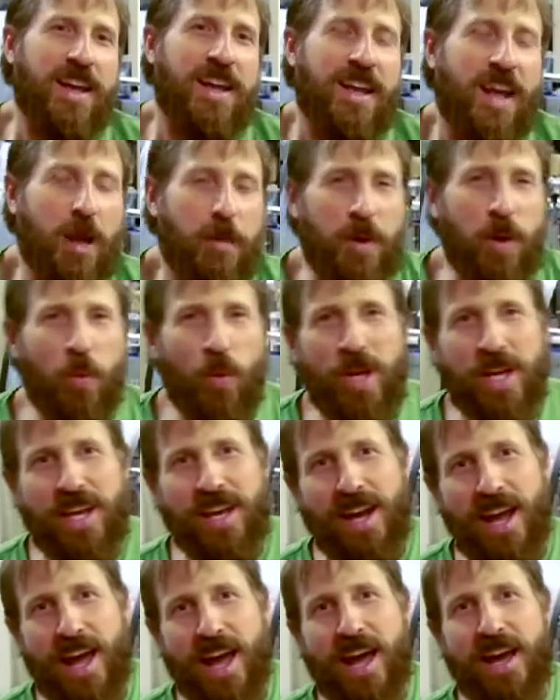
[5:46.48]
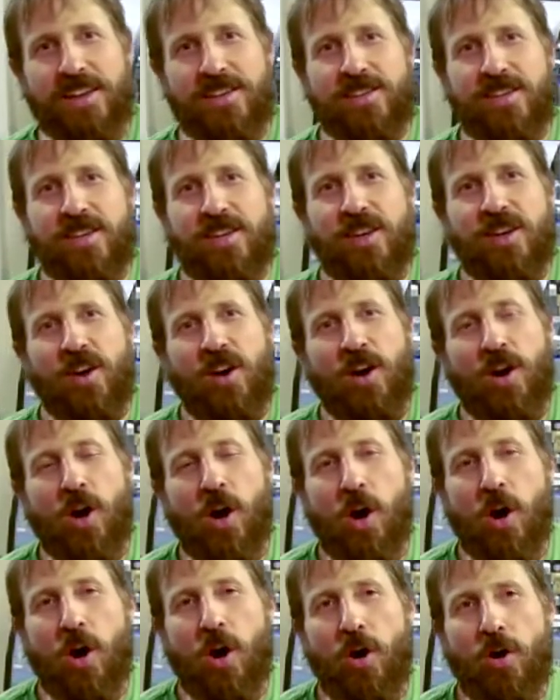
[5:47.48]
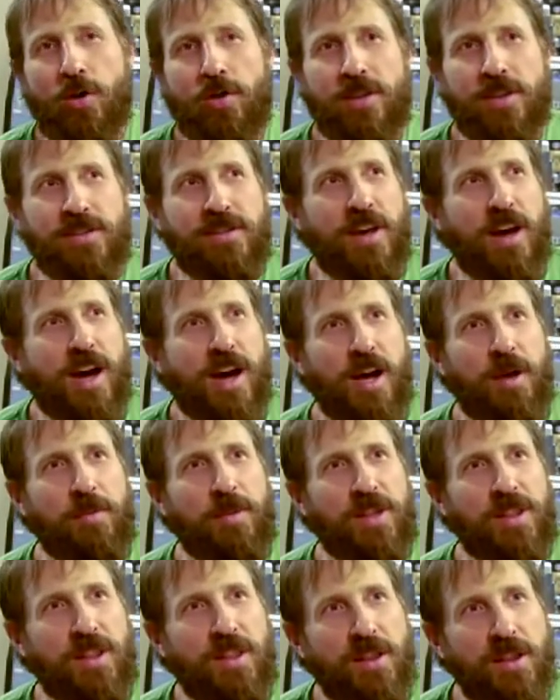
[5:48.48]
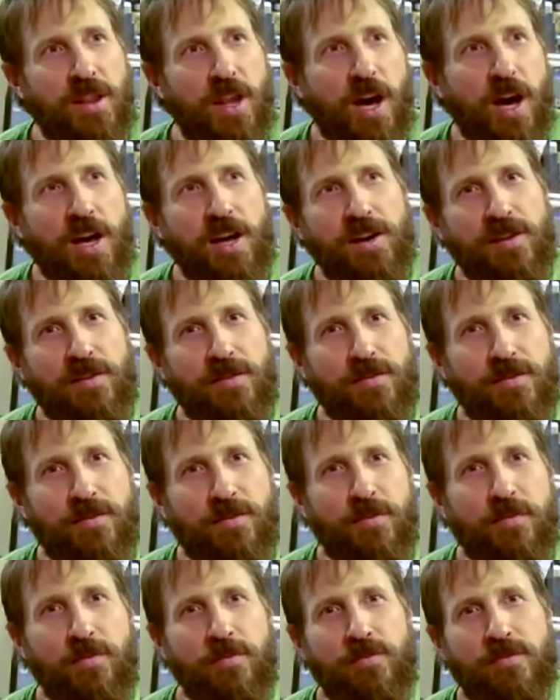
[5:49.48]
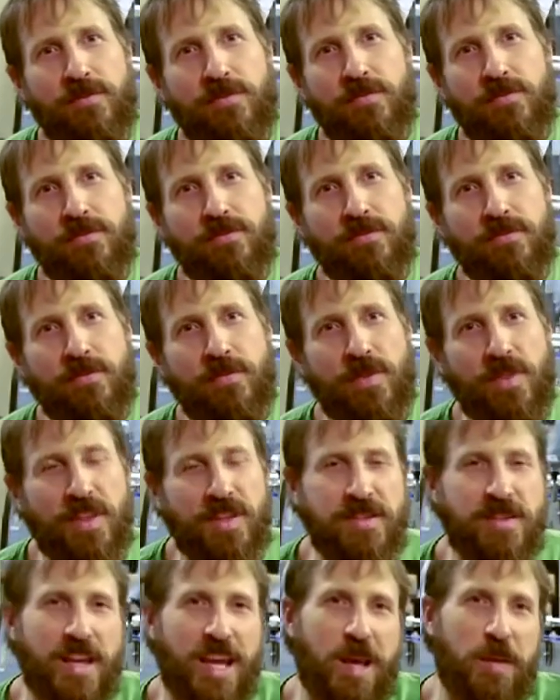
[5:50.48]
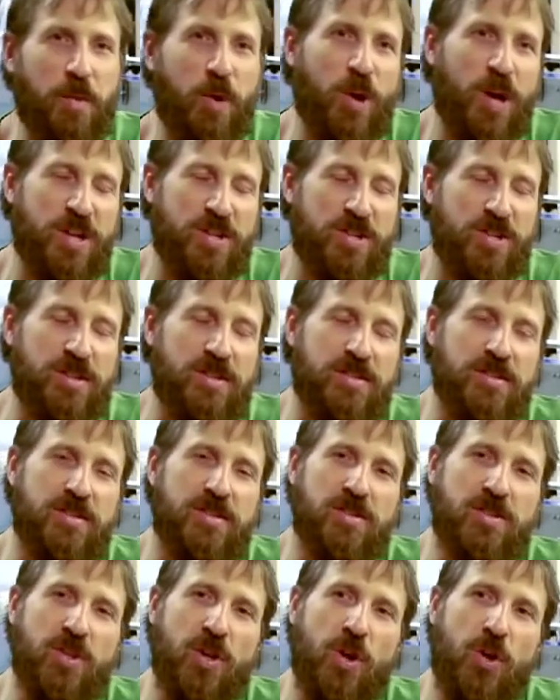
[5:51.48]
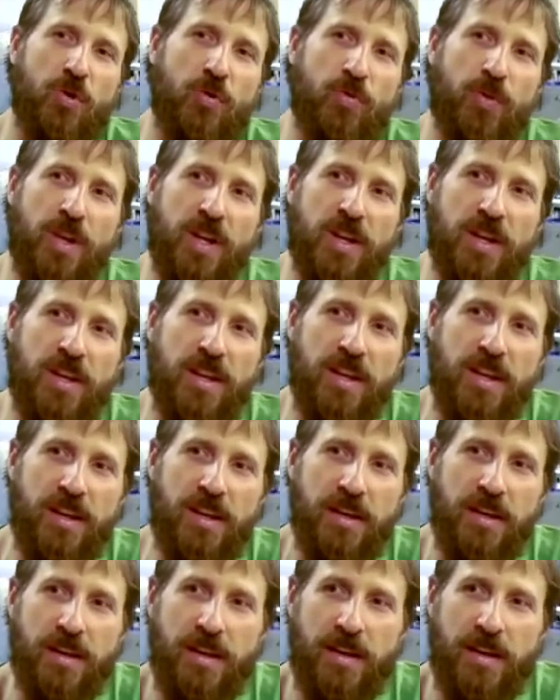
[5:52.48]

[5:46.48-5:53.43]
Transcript: Yeah, I mean, we get asked all the time a lot of the same questions. And so really,